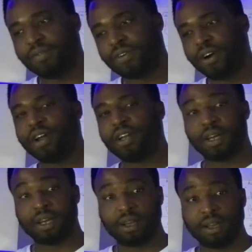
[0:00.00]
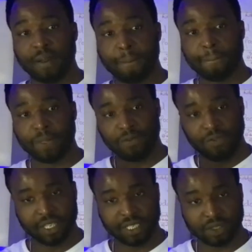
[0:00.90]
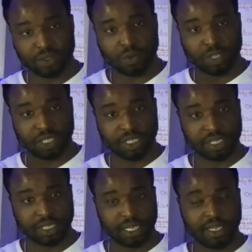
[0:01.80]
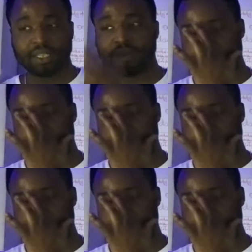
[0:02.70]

heard her. You've listened to what she said.